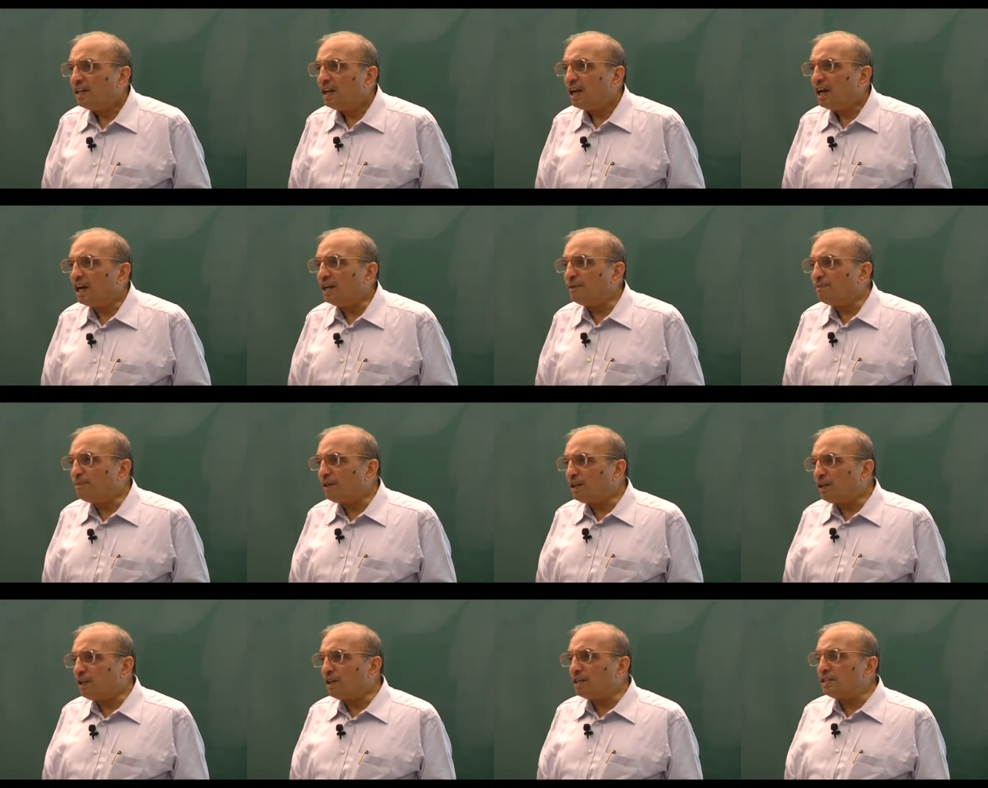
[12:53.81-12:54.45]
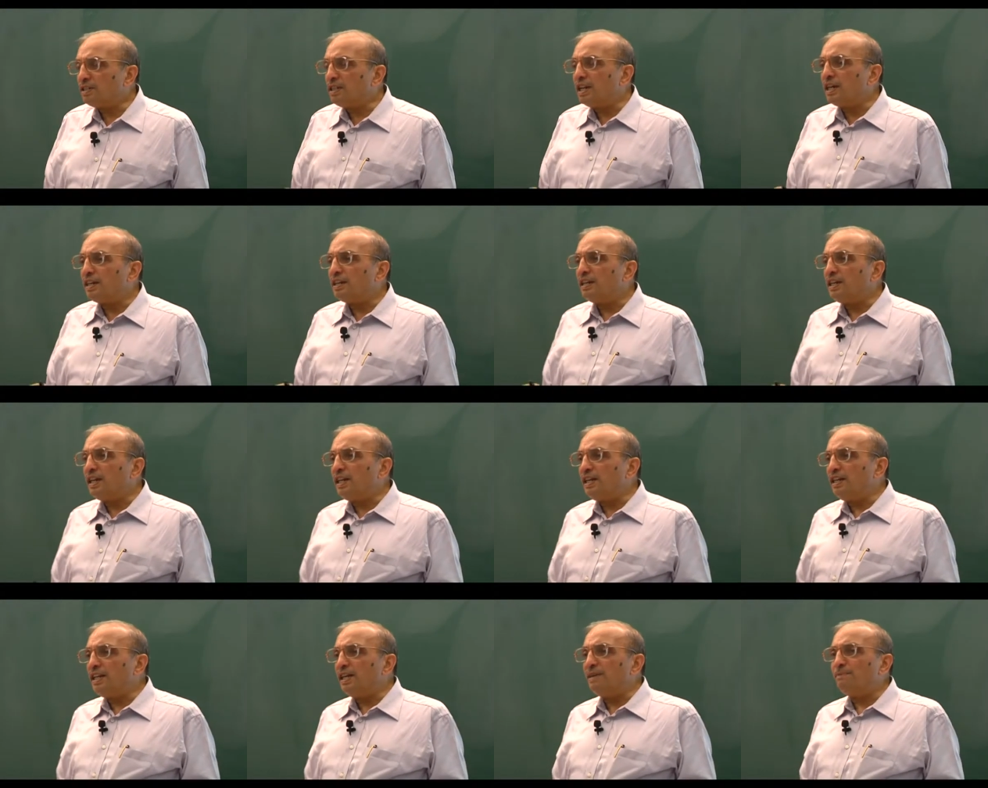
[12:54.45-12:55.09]
And because the
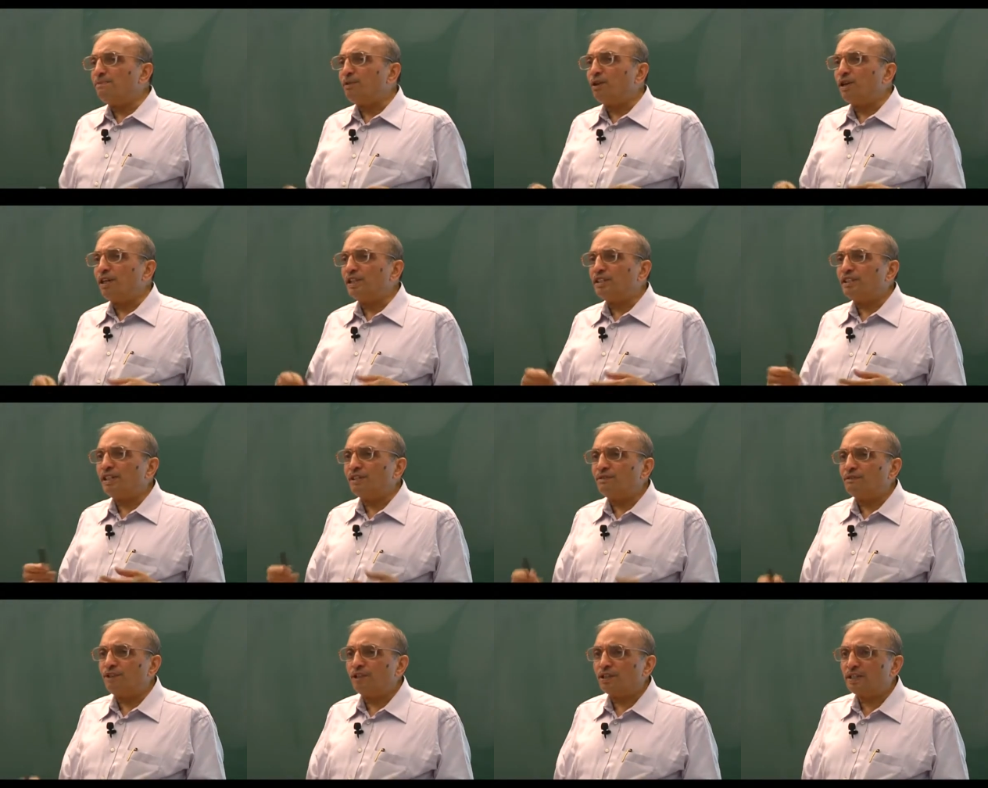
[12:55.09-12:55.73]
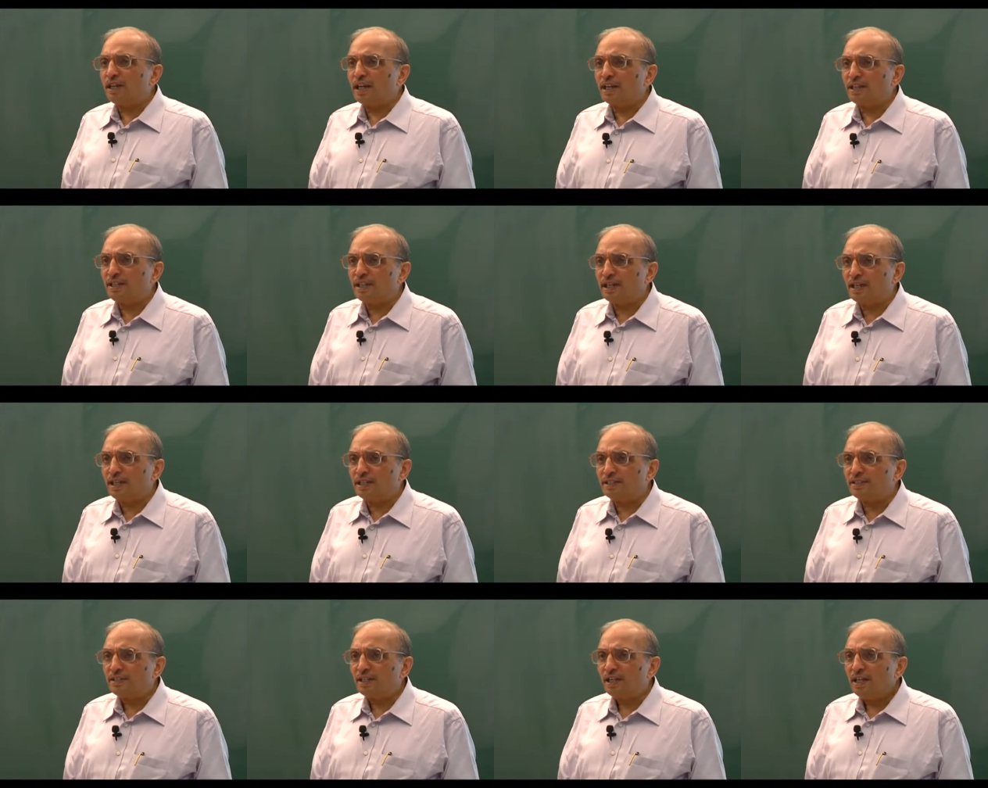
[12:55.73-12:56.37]
agrarian production was
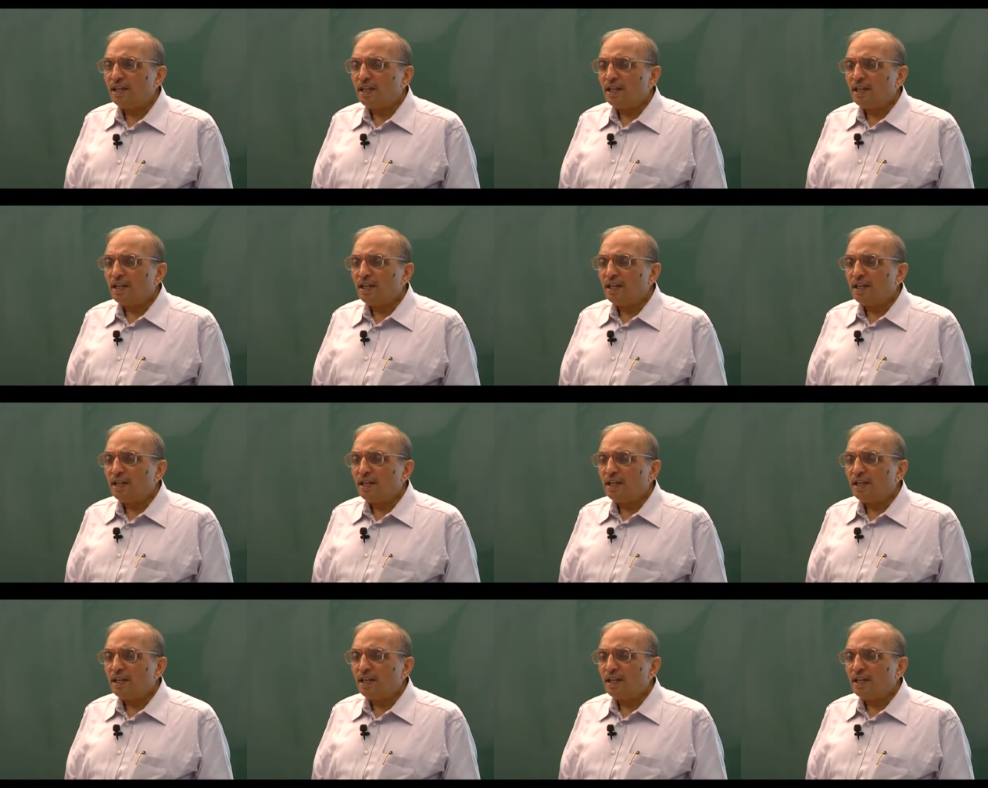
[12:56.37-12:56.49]
highest,